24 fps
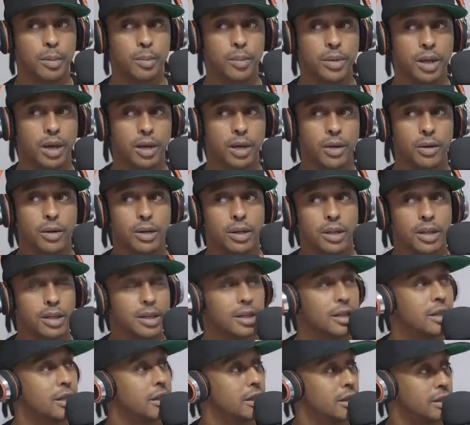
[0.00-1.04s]
Though. Dev
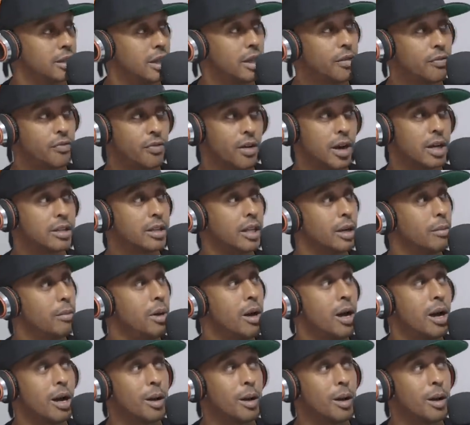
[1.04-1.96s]
diffused. He fucked him up.